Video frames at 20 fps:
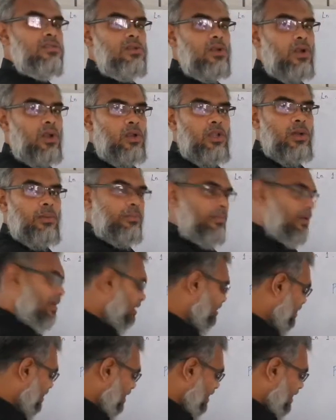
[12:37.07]
coleoptile.
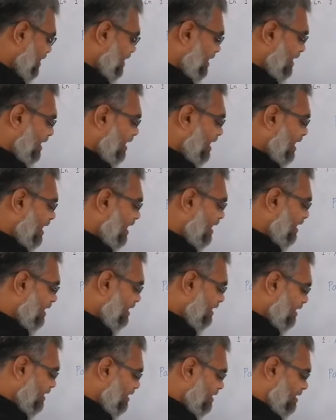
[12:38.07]

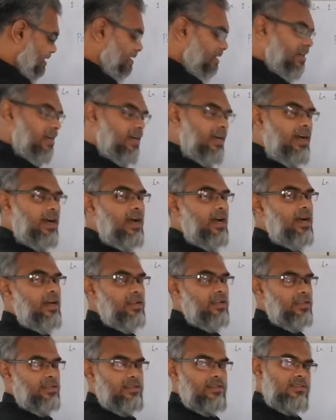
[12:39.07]
Radicle
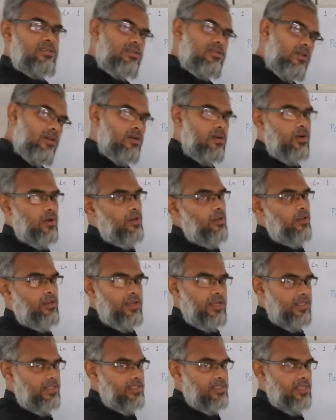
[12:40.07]
R, so
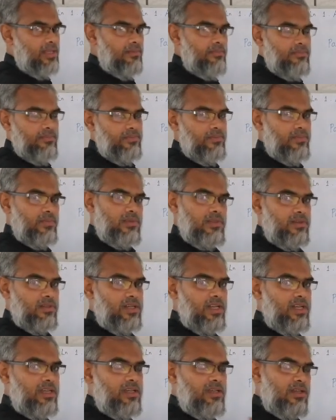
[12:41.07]
coleorhiza.
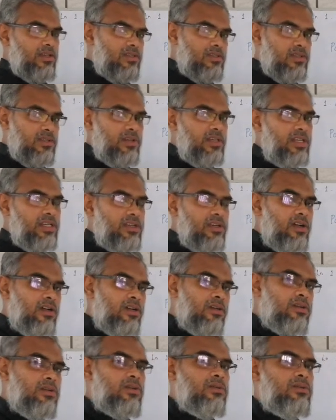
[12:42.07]
Okay, so need
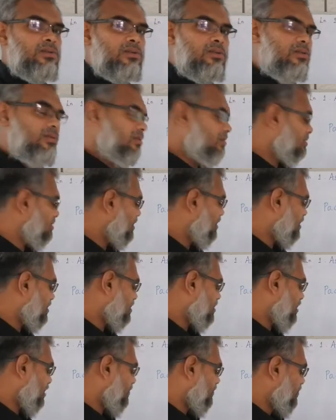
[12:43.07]
not to
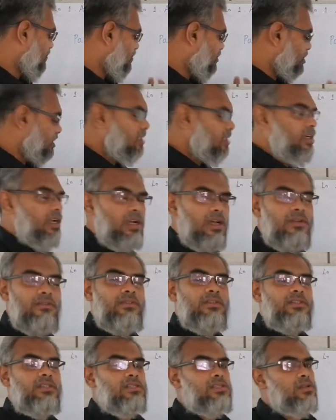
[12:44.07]
get confusion
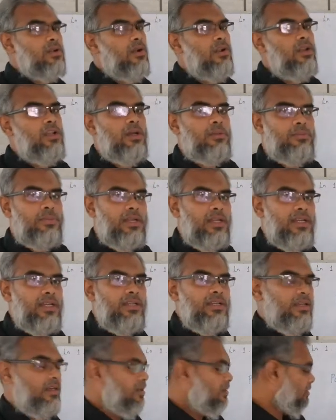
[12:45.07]
with this coleoptile
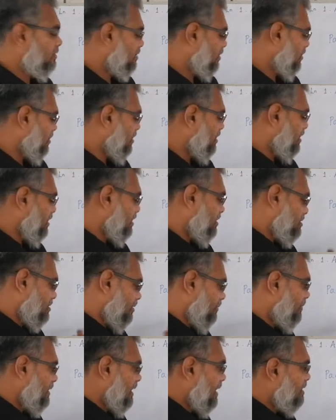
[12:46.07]
and coleorhiza.
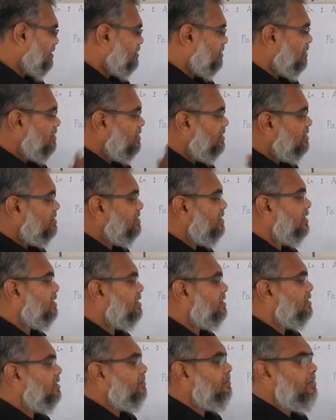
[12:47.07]
So these
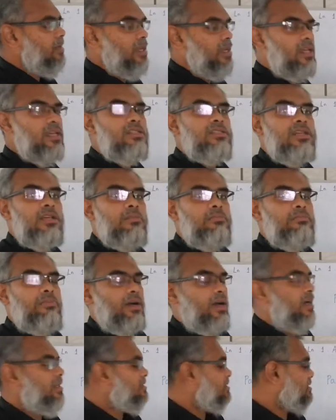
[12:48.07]
are the major
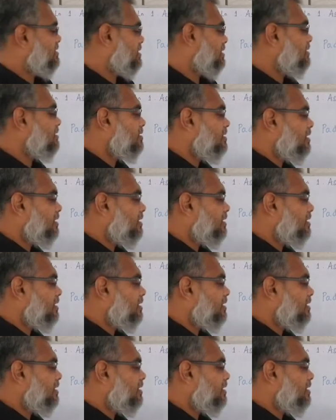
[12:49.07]
parts in